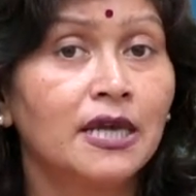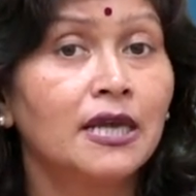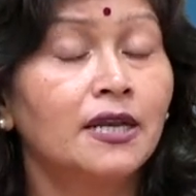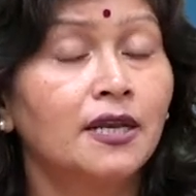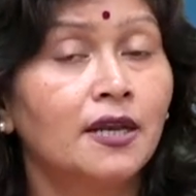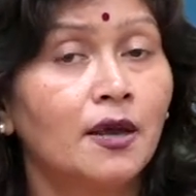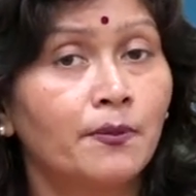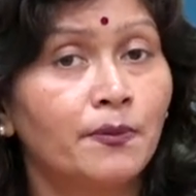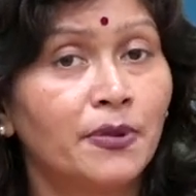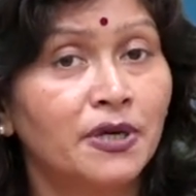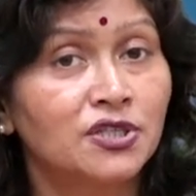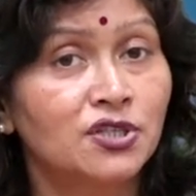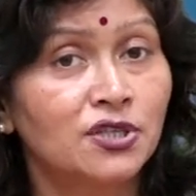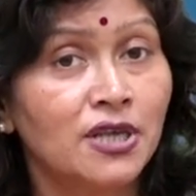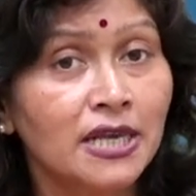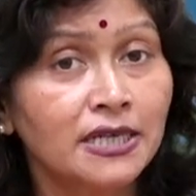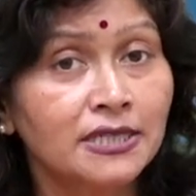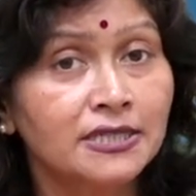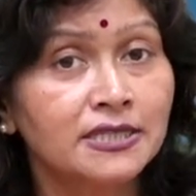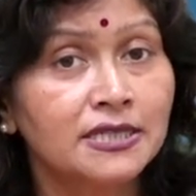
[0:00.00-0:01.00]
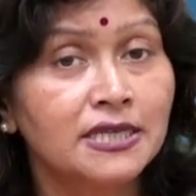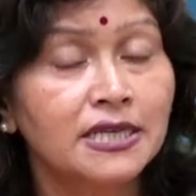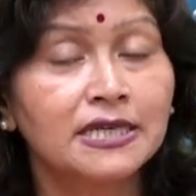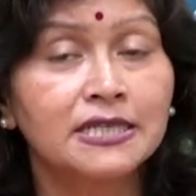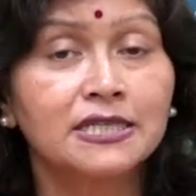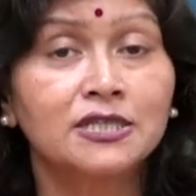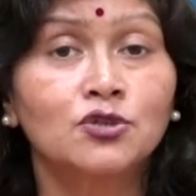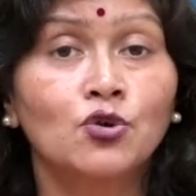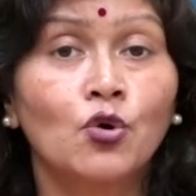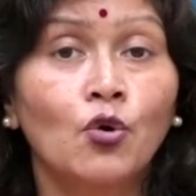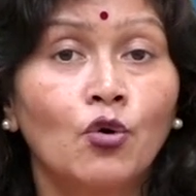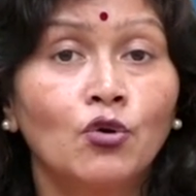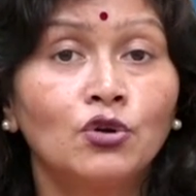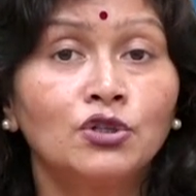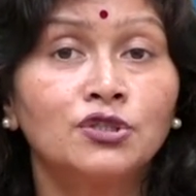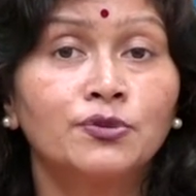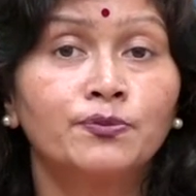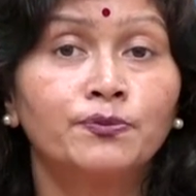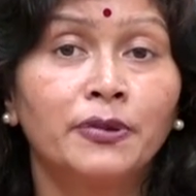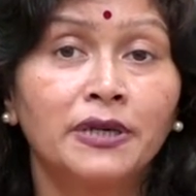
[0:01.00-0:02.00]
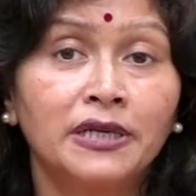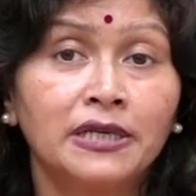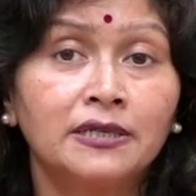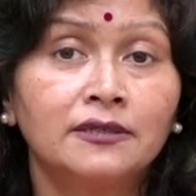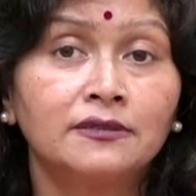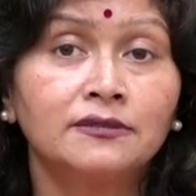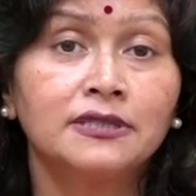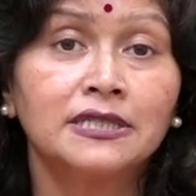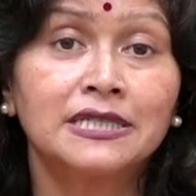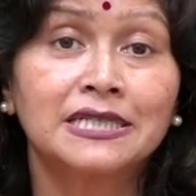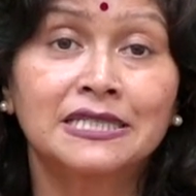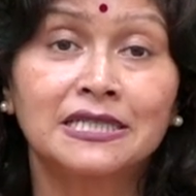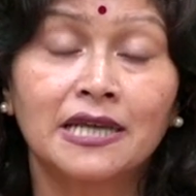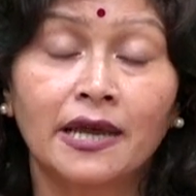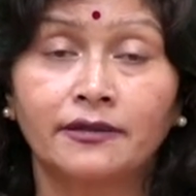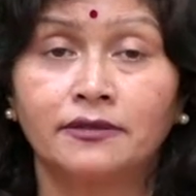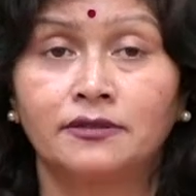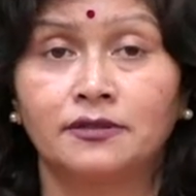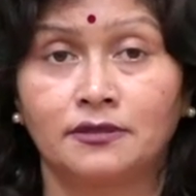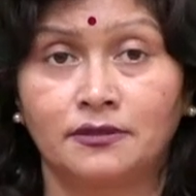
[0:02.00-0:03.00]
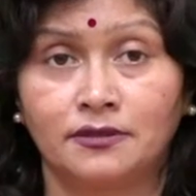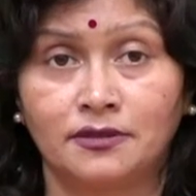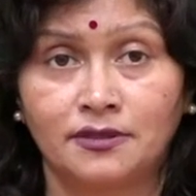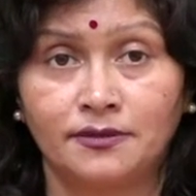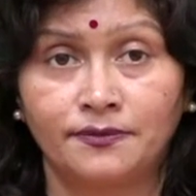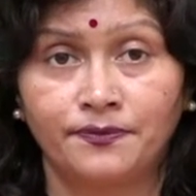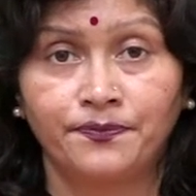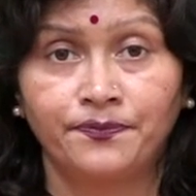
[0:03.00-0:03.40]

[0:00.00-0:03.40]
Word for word: Number 6 is gold bullion standard.